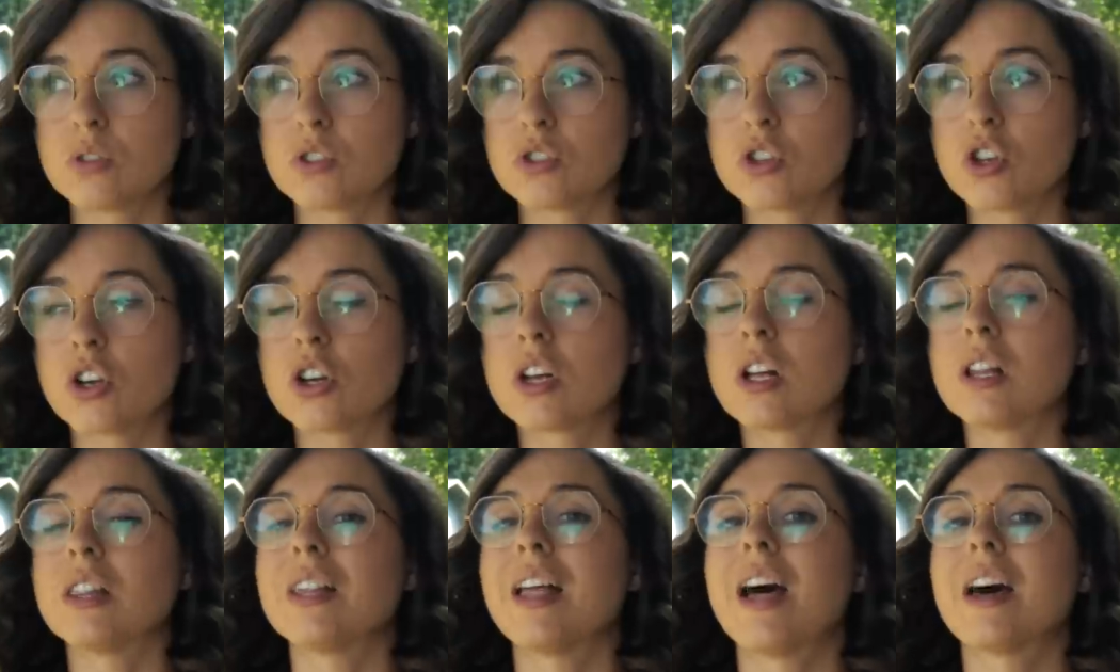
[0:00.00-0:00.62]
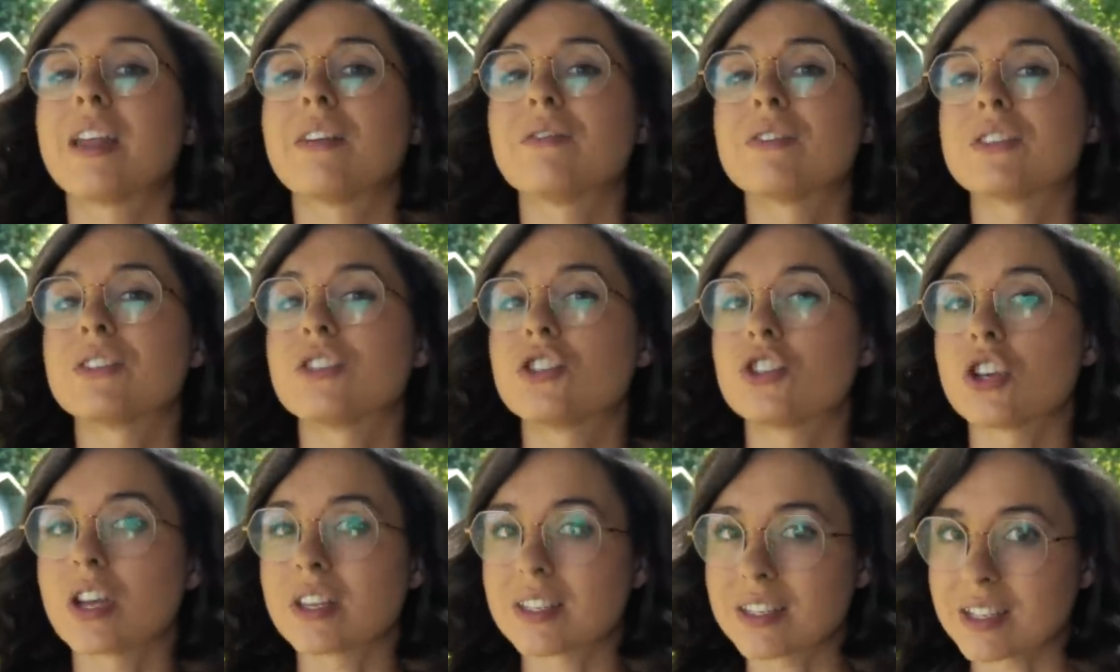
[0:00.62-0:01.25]
took a lot of
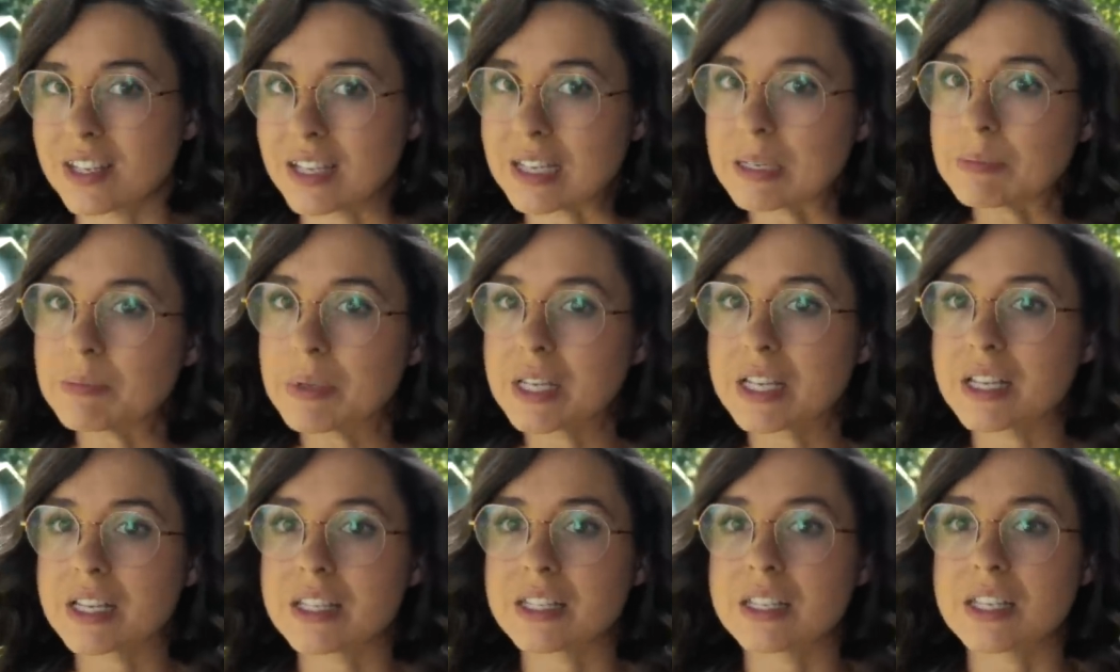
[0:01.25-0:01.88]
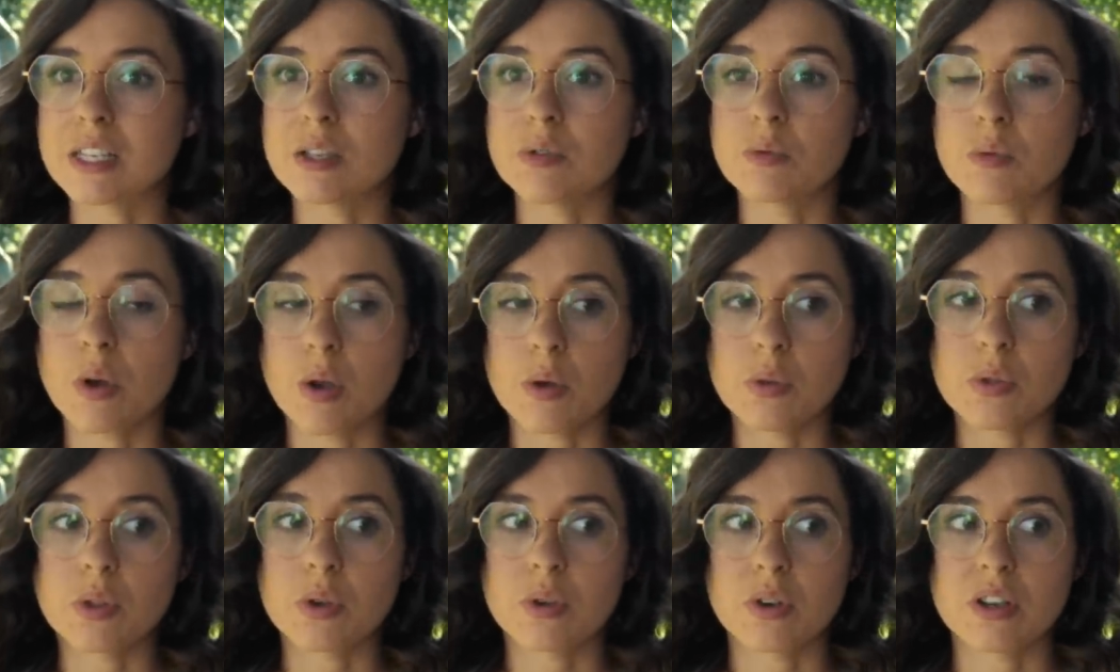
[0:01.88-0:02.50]
adjusting because he
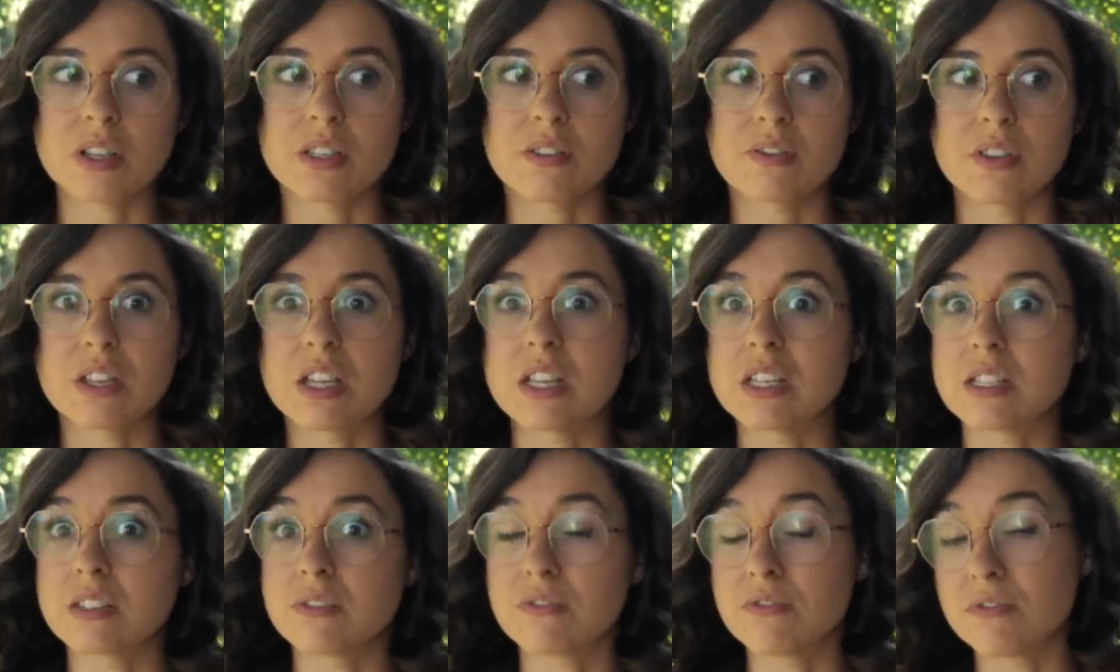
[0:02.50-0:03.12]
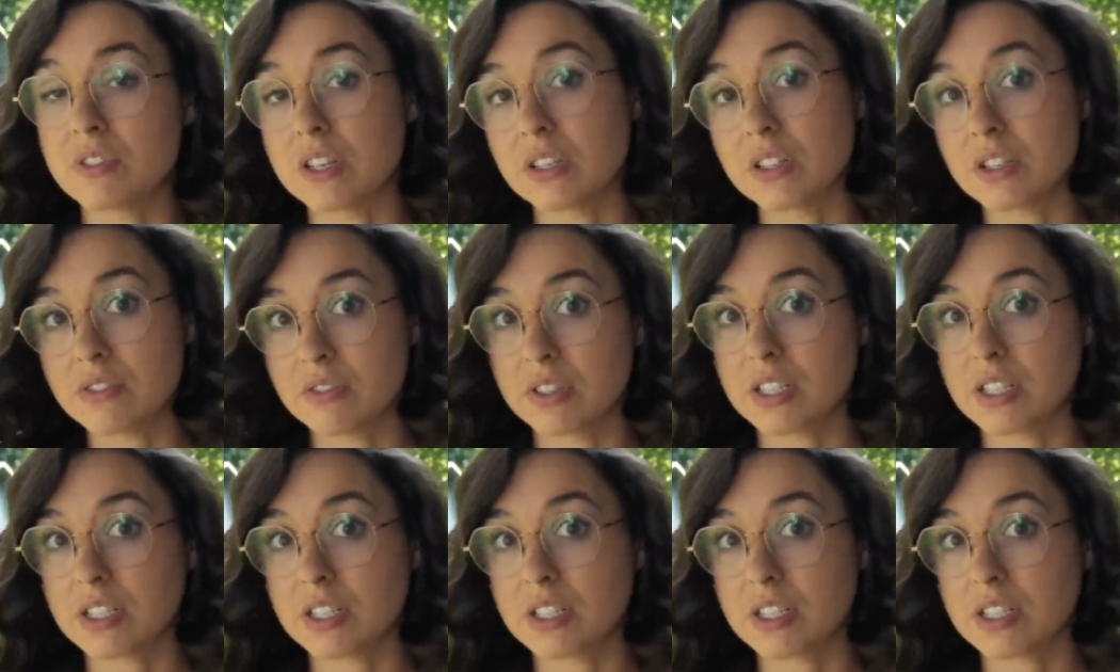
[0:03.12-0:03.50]
wrote The Grace of Kings very,